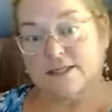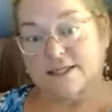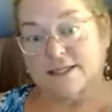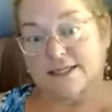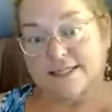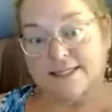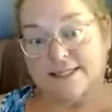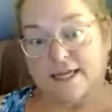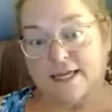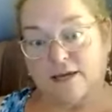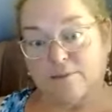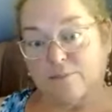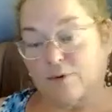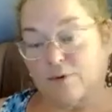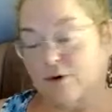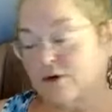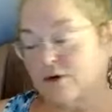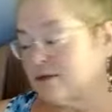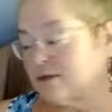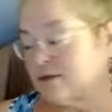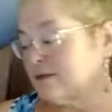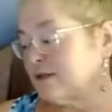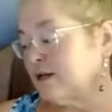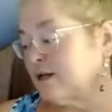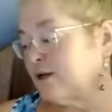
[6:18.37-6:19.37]
the escape
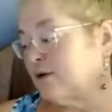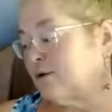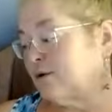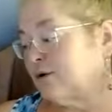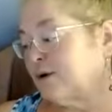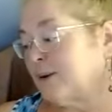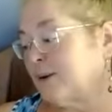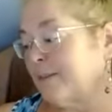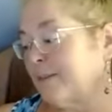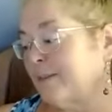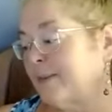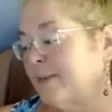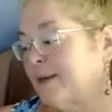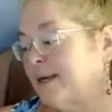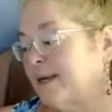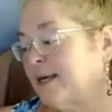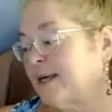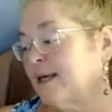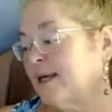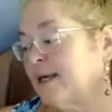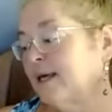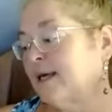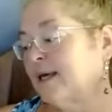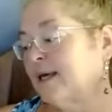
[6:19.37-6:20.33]
artist that you can be.